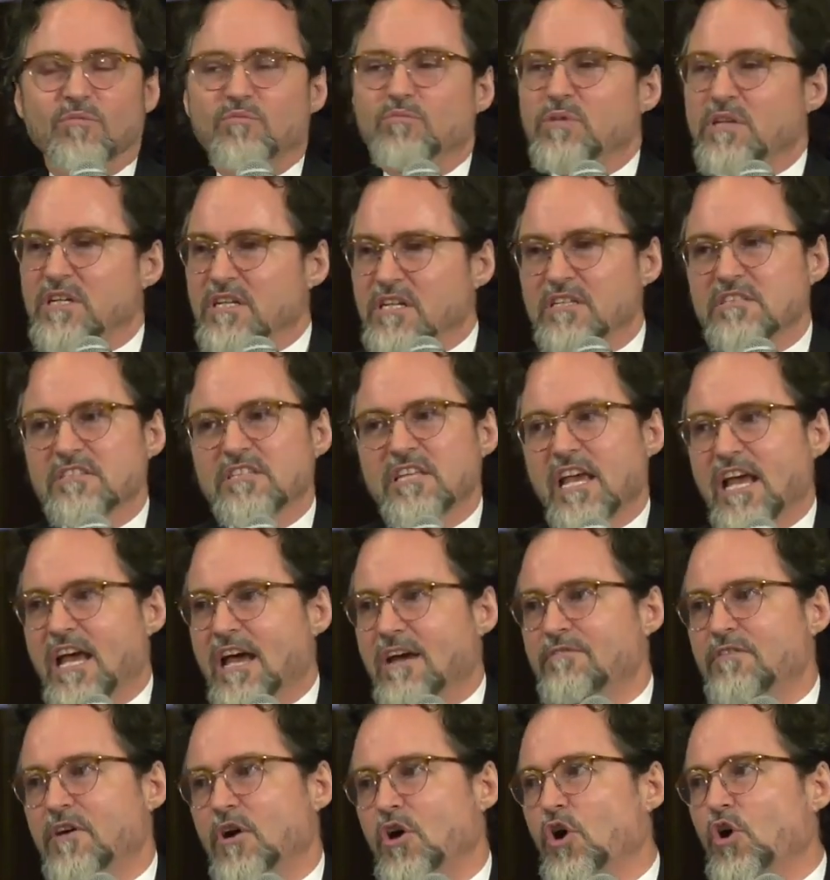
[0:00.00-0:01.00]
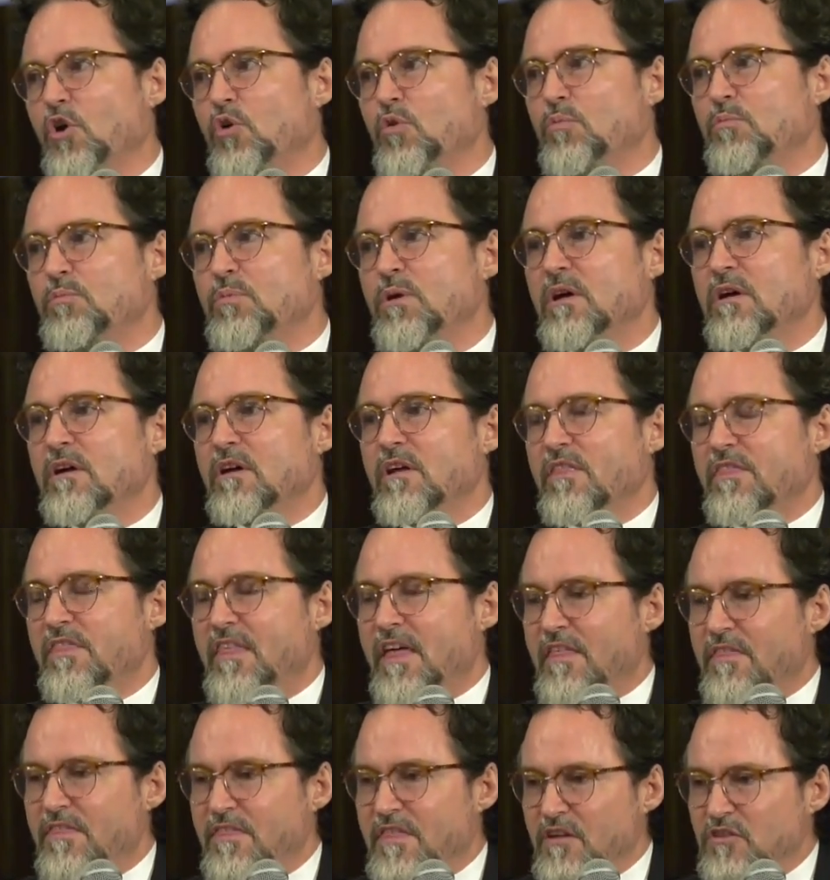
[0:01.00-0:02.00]
Because they have hope
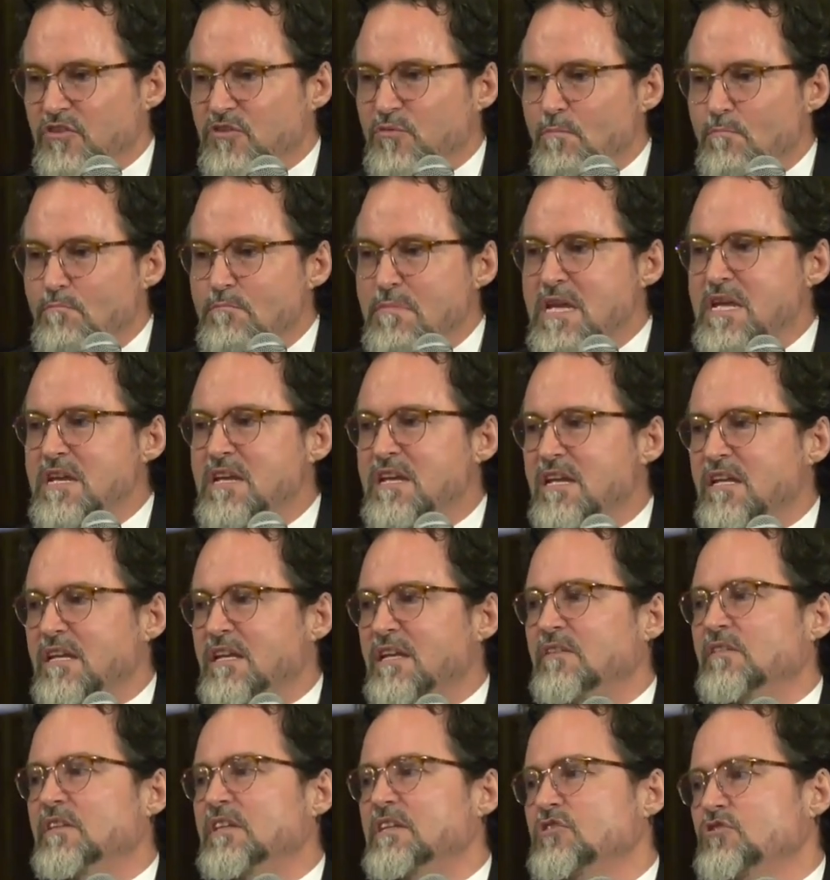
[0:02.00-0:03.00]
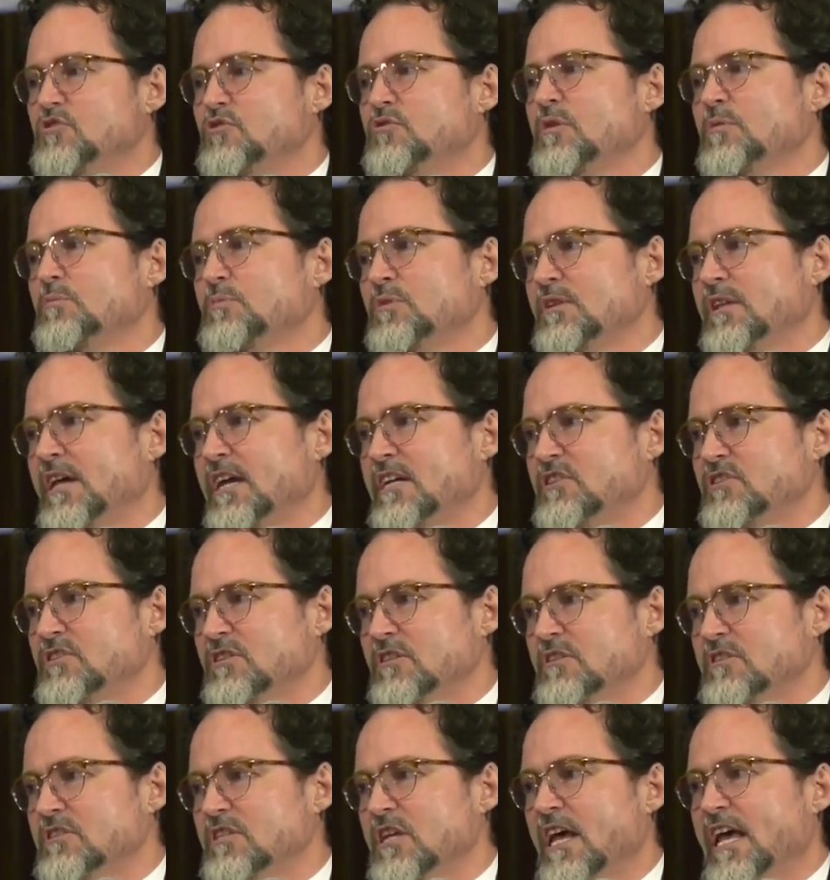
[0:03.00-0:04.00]
that there's meaning in these
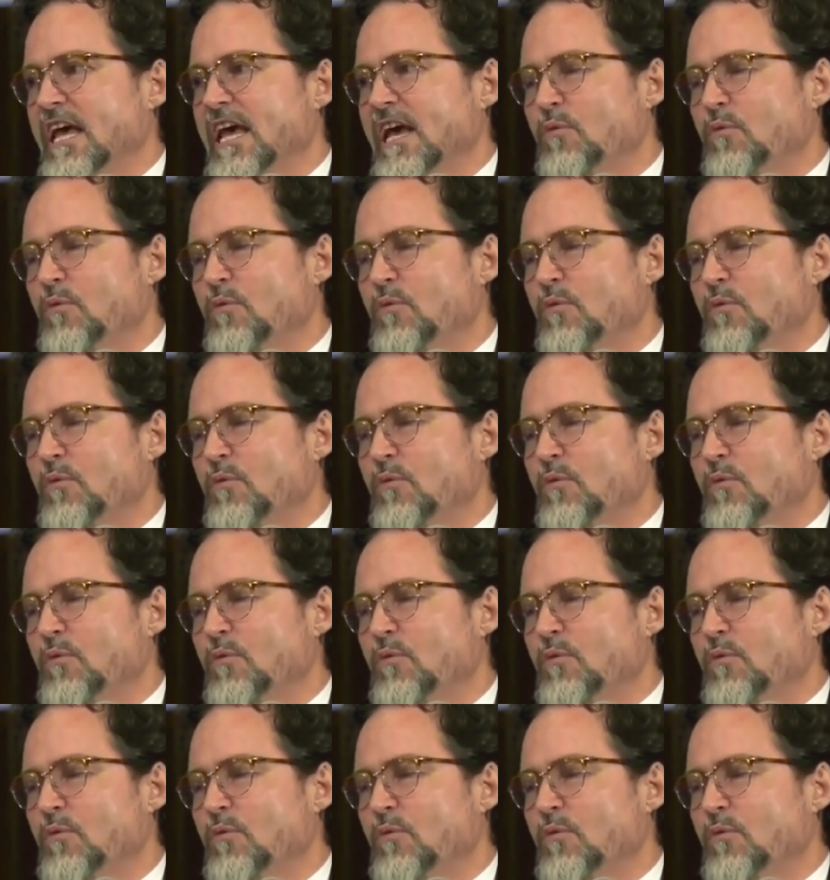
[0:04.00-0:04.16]
tribulations.